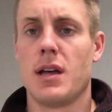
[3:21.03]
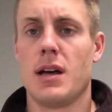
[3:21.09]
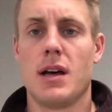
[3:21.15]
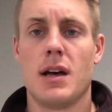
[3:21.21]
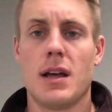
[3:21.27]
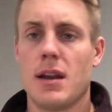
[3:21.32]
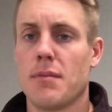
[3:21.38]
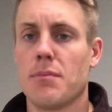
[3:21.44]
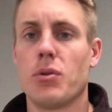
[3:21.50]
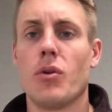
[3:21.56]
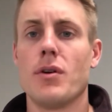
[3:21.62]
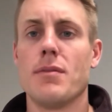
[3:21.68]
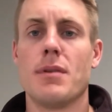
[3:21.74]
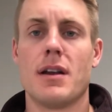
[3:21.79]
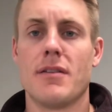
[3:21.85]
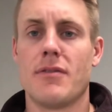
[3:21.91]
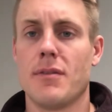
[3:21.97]
an
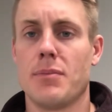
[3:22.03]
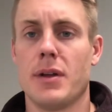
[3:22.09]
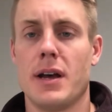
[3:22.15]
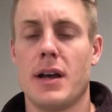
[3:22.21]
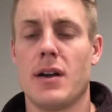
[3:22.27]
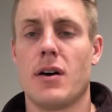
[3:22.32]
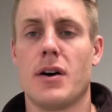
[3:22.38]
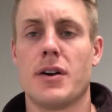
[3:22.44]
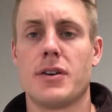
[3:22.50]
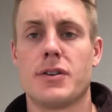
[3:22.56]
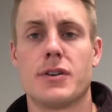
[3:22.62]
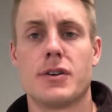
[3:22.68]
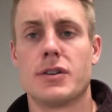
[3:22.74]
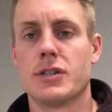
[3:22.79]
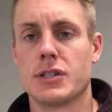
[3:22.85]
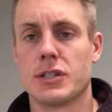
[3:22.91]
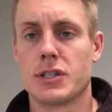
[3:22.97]
employee benefit plan
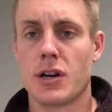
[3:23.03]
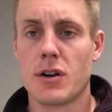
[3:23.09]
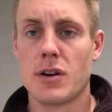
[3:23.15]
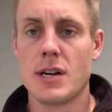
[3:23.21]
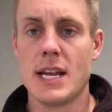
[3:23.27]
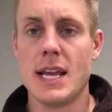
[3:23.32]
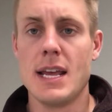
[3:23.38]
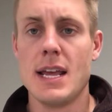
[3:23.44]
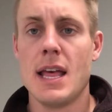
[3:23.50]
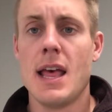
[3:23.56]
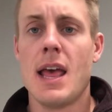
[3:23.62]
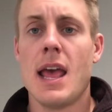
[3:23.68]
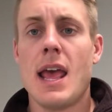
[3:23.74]
auditor or an attorney.